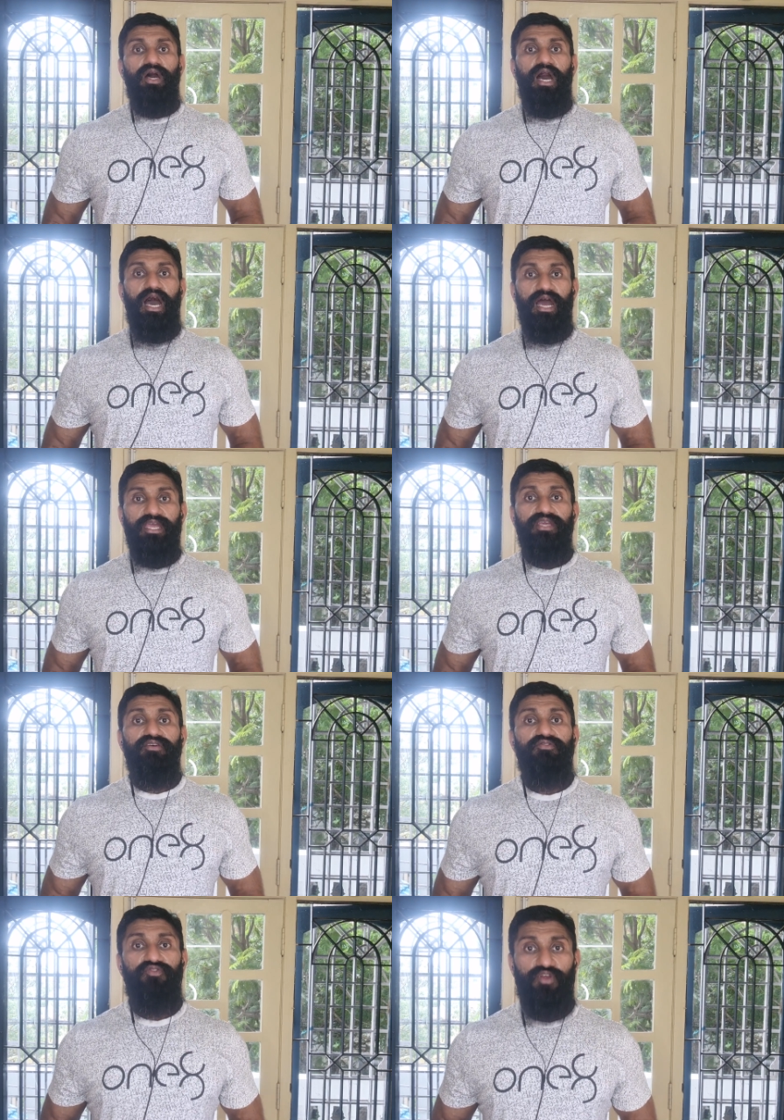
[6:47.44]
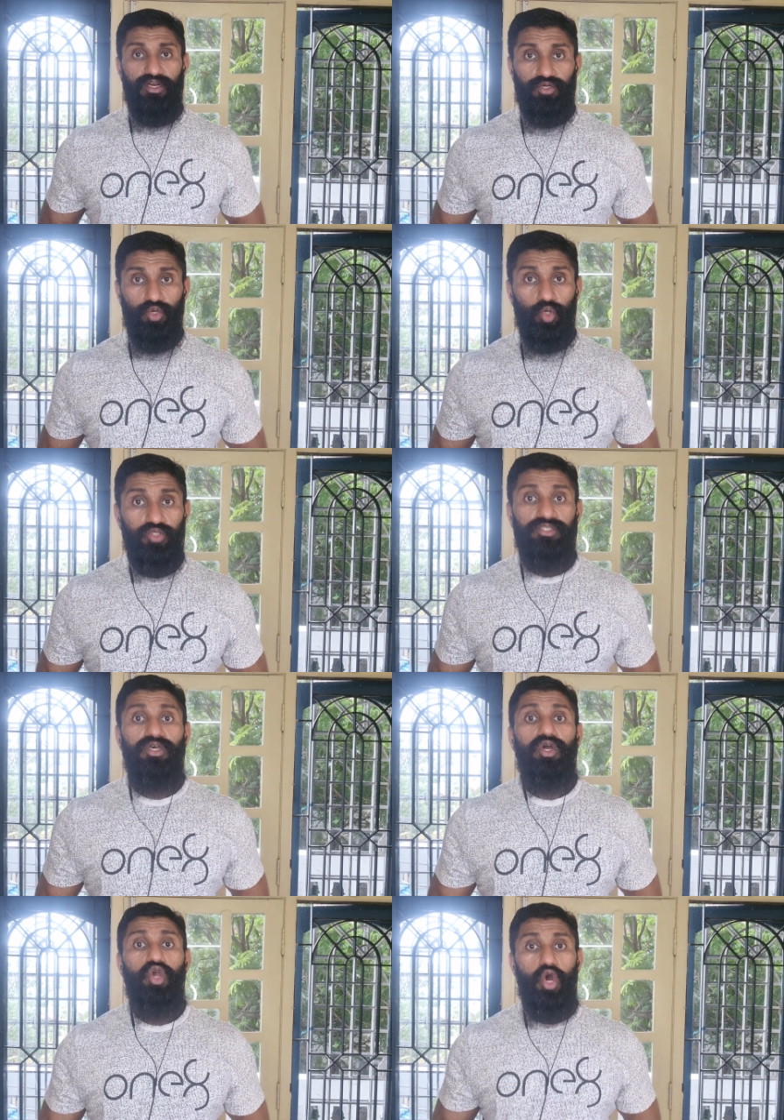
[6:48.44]
high
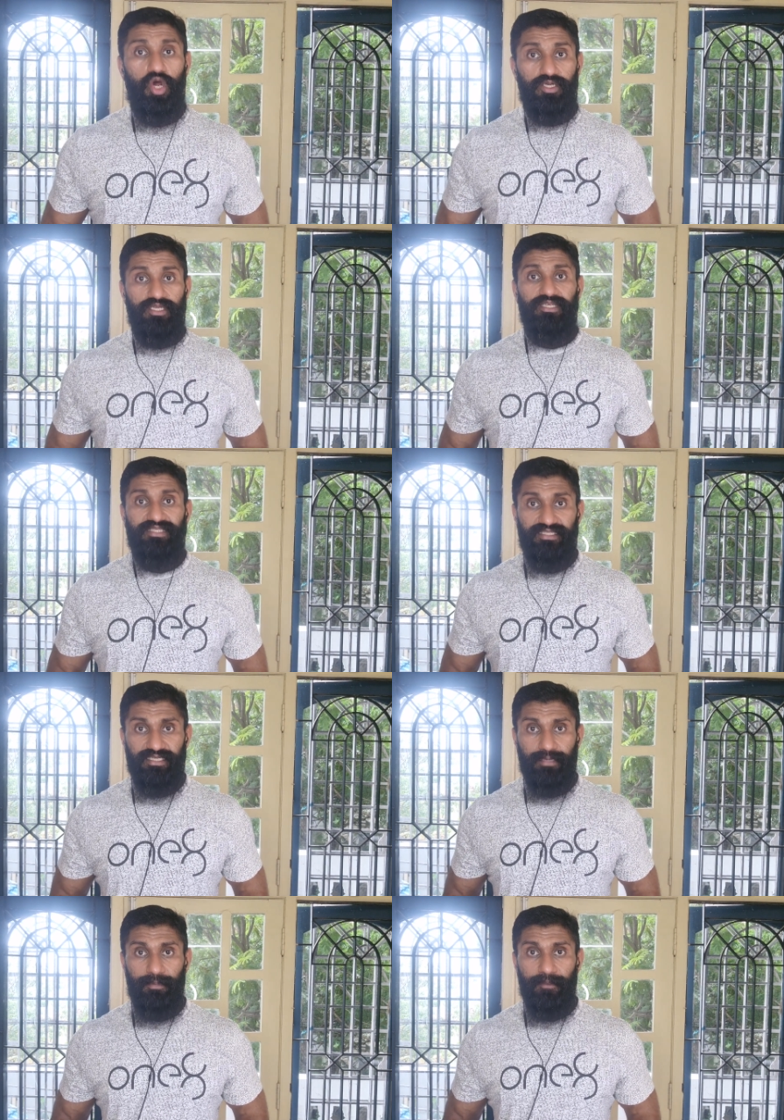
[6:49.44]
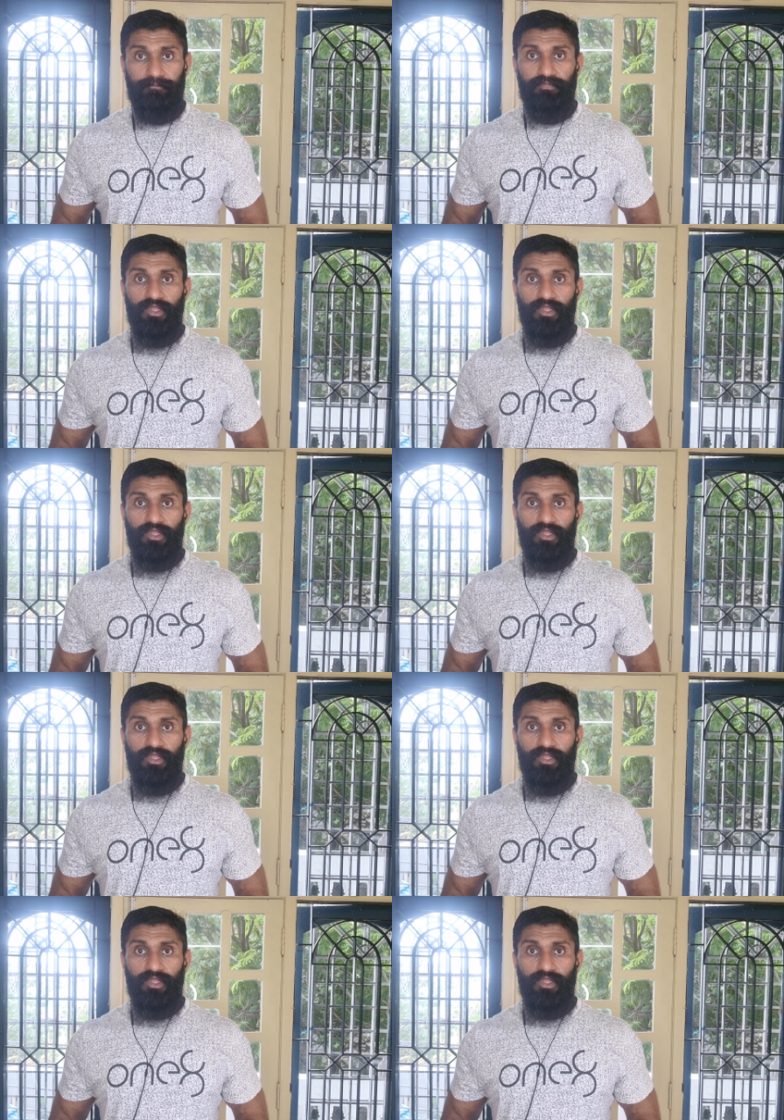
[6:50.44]
fructose corn syrup.